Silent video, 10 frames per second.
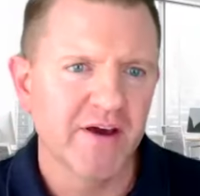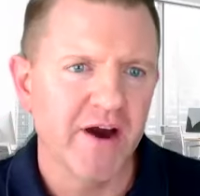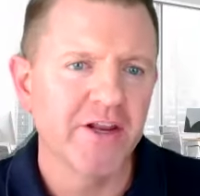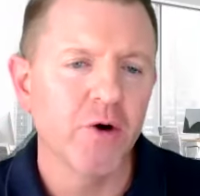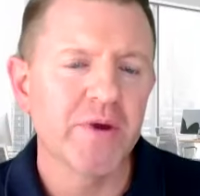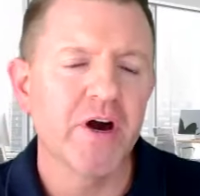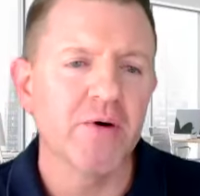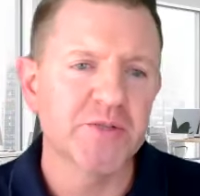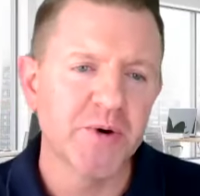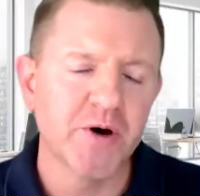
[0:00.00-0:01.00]
I know we
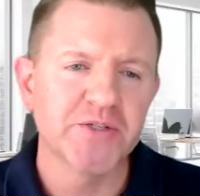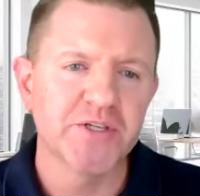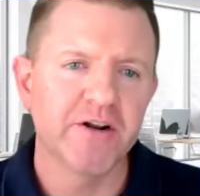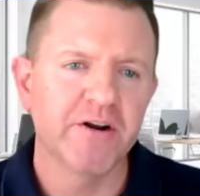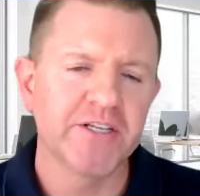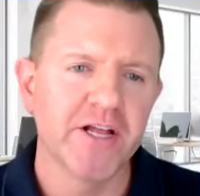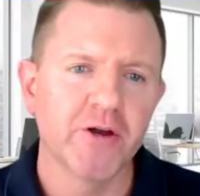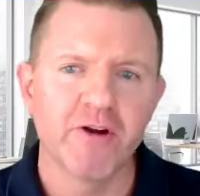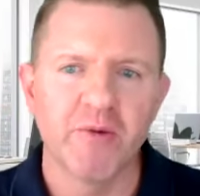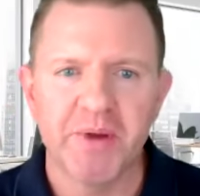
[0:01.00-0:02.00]
always post it on our
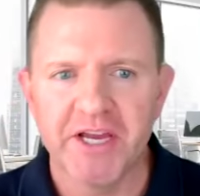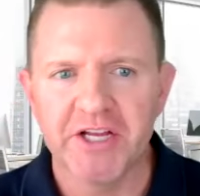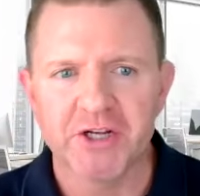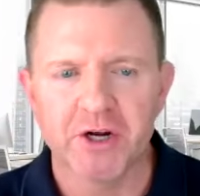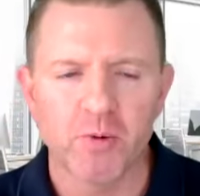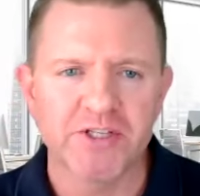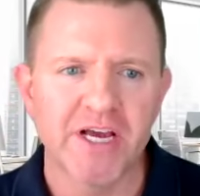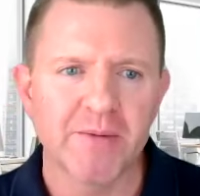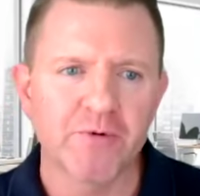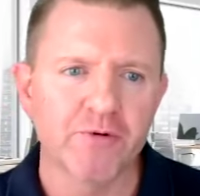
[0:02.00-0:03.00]
Telegram page and our
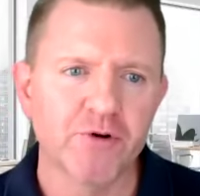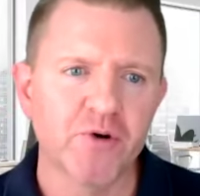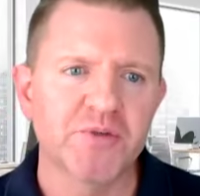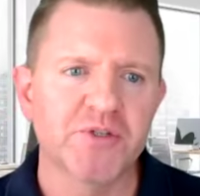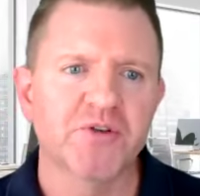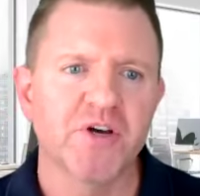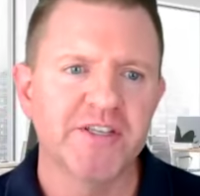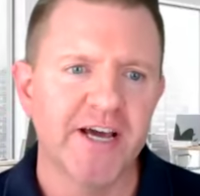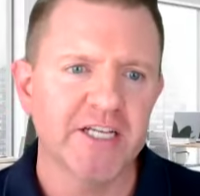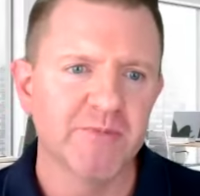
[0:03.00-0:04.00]
WhatsApp groups,
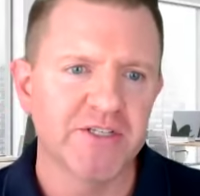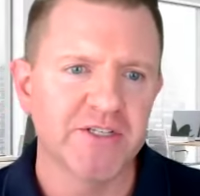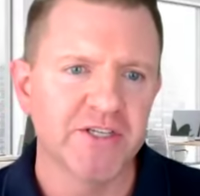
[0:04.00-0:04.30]
text